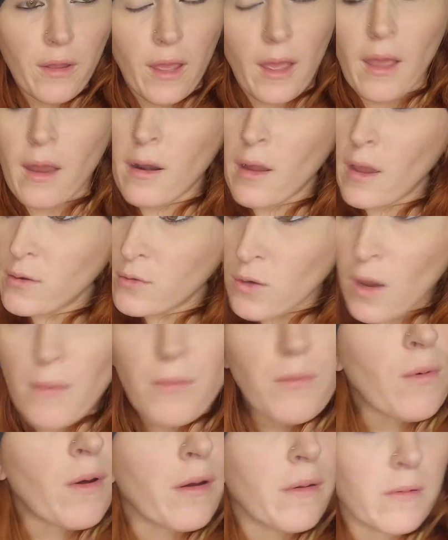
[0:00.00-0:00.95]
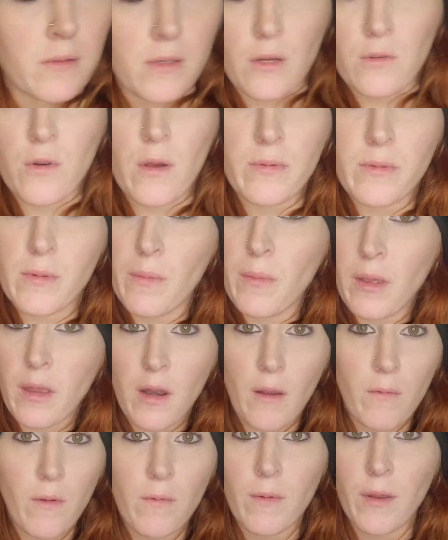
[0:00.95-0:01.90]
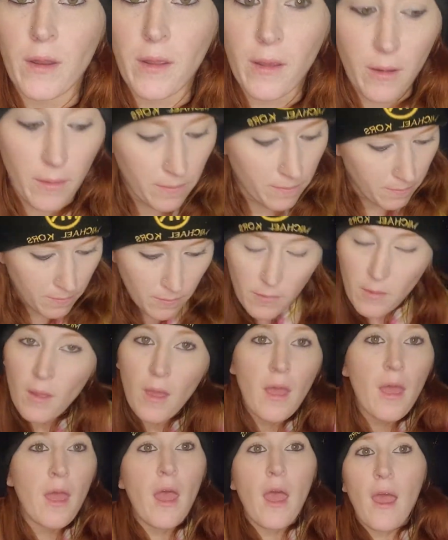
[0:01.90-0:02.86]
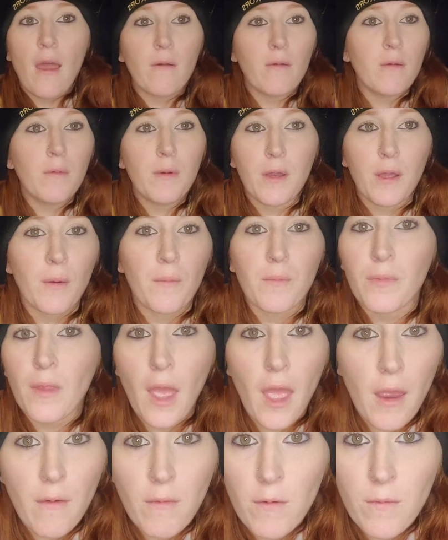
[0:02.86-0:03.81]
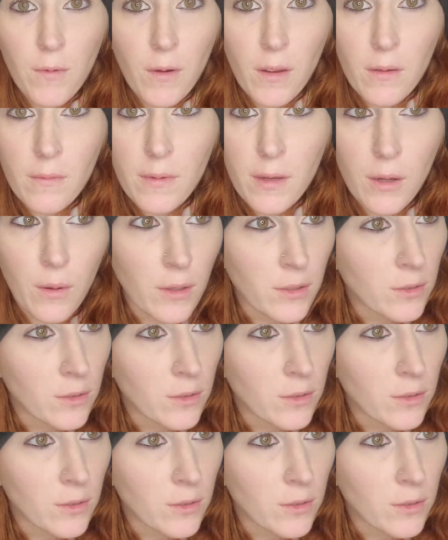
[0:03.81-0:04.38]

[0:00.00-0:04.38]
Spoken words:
and I dropped one because I drop something in every video. Every freaking video, I